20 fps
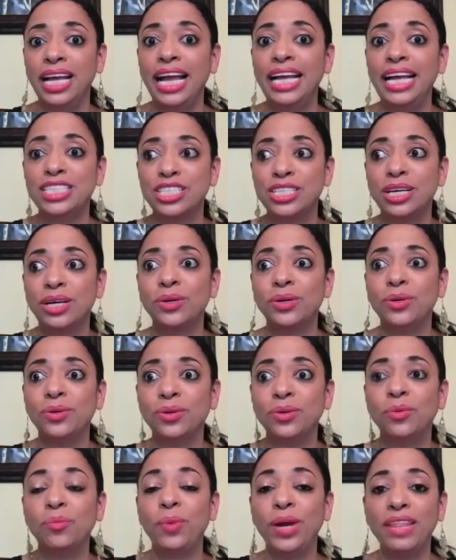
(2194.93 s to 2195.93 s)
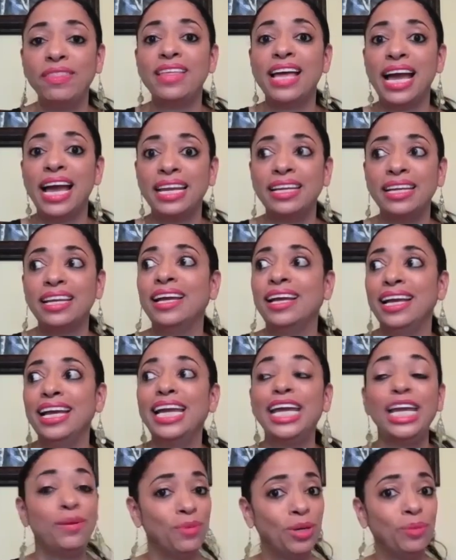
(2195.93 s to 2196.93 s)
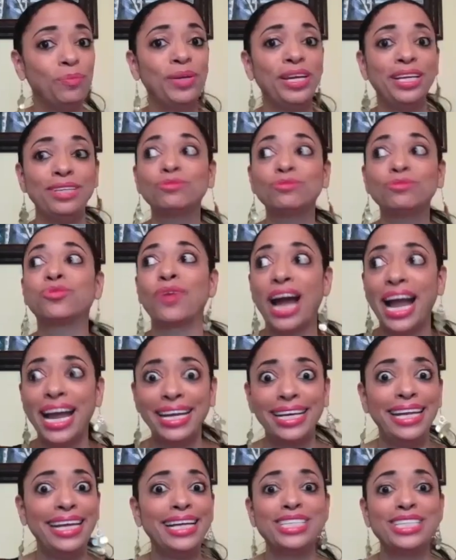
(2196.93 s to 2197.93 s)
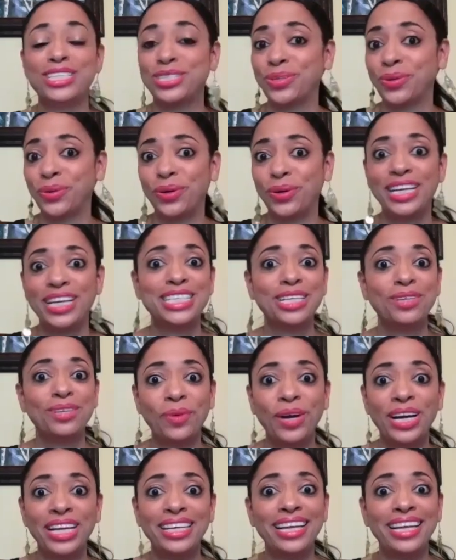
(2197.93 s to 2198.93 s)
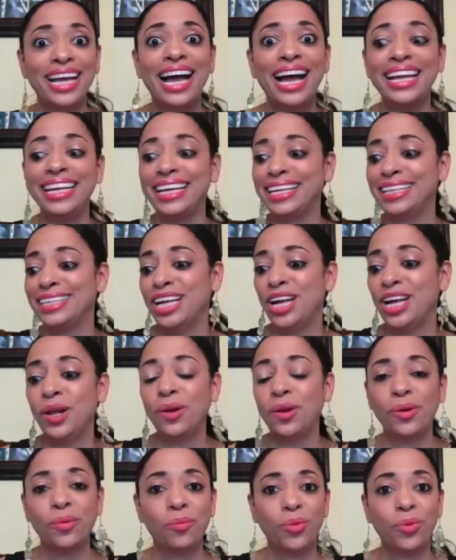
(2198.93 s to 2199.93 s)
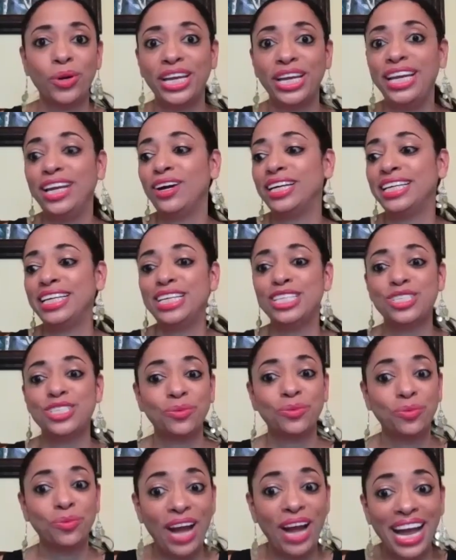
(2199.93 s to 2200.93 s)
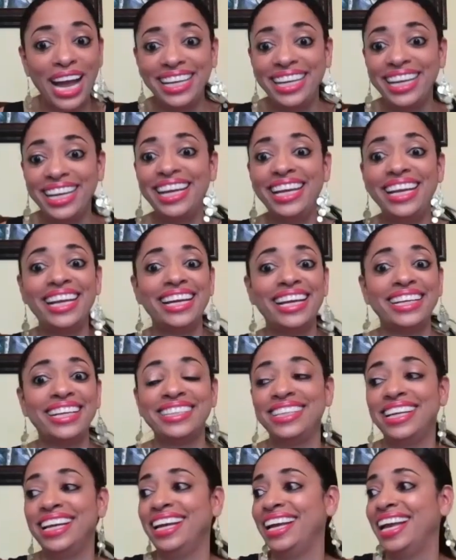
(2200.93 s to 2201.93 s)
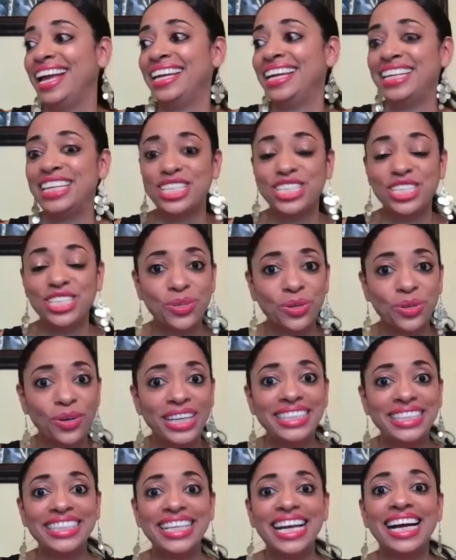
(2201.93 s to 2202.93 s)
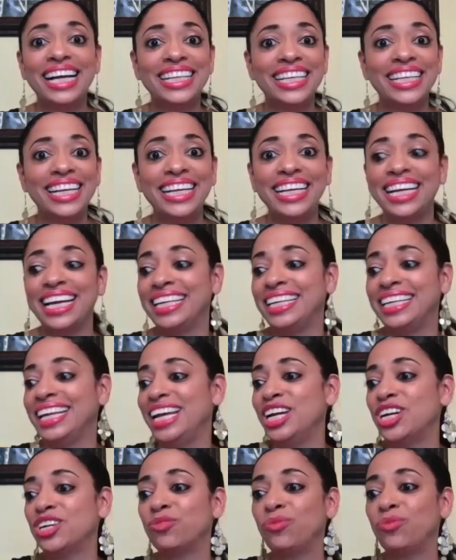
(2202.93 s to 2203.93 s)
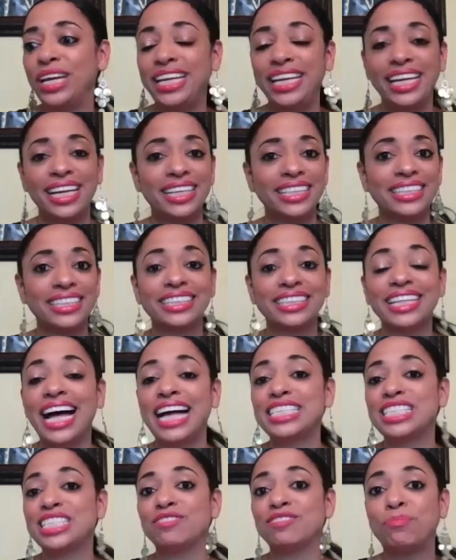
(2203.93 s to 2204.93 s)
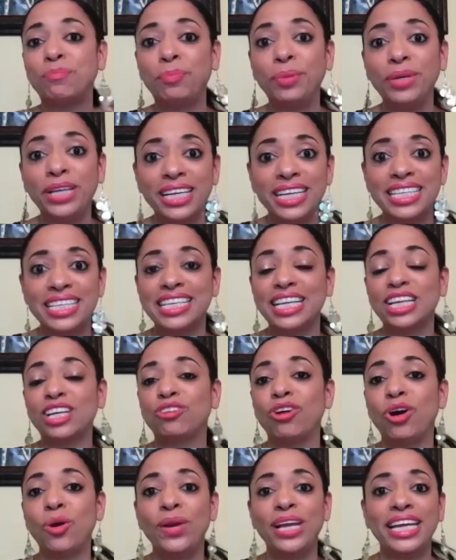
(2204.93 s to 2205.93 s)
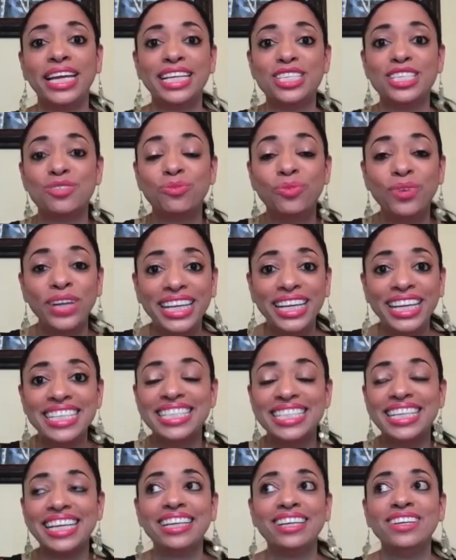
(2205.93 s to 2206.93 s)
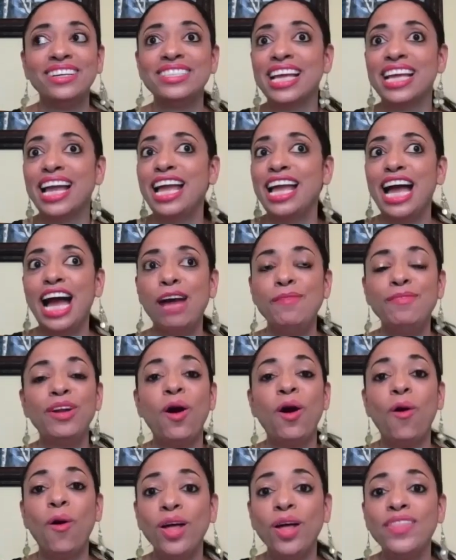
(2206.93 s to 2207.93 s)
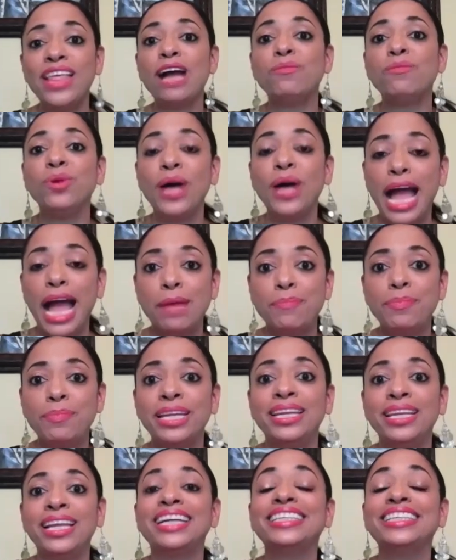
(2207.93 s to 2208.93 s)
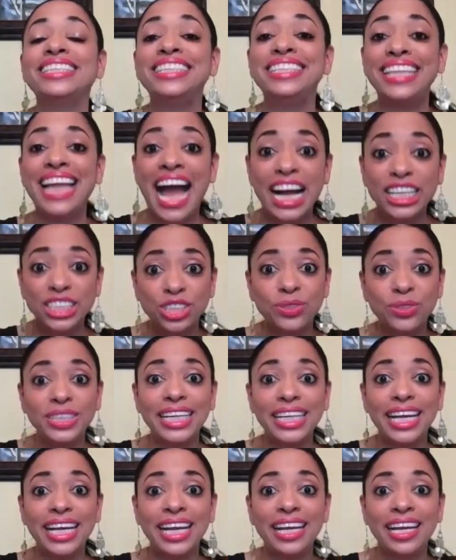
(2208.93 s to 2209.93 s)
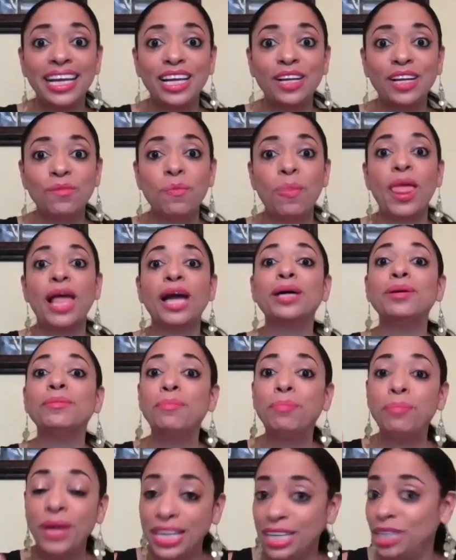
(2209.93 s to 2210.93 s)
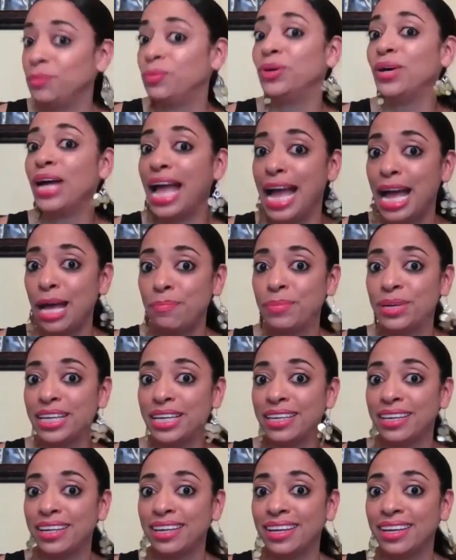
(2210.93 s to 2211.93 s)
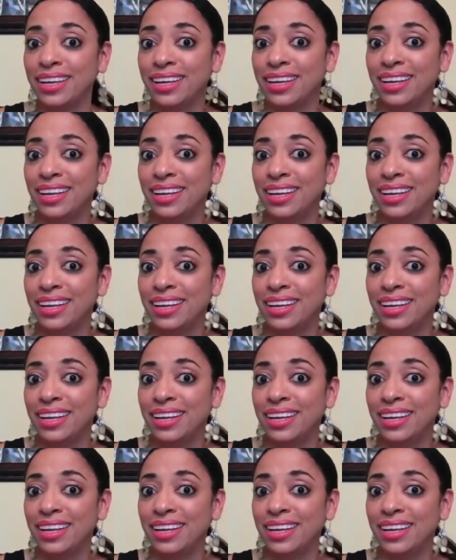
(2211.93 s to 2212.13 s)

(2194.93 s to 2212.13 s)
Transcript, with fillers: And so with that, he will be writing stories and whatnot and working on his writing and his storytelling and reading lots of books and growing in his reading skills. I mean, all that will happen naturally, but it will happen.